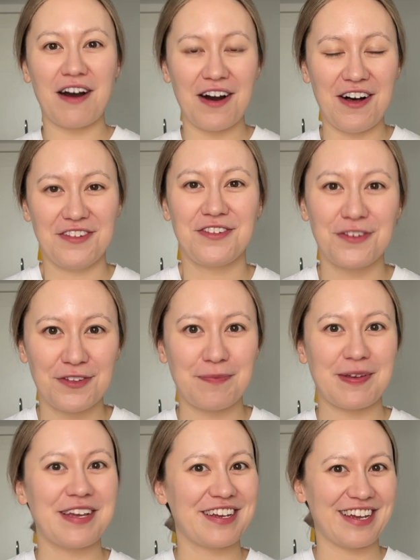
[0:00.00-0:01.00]
also
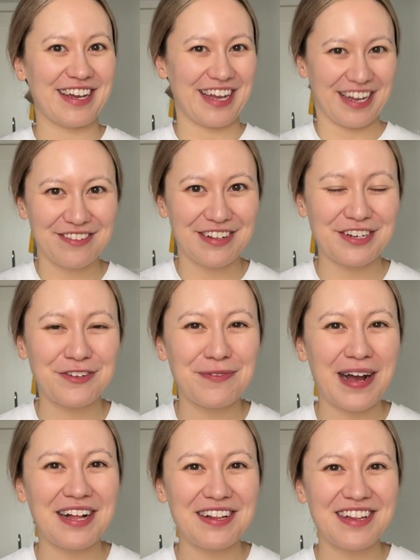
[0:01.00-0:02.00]
speak English
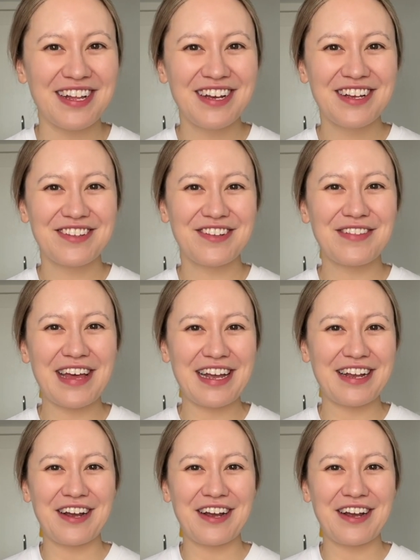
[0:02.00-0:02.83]
well, so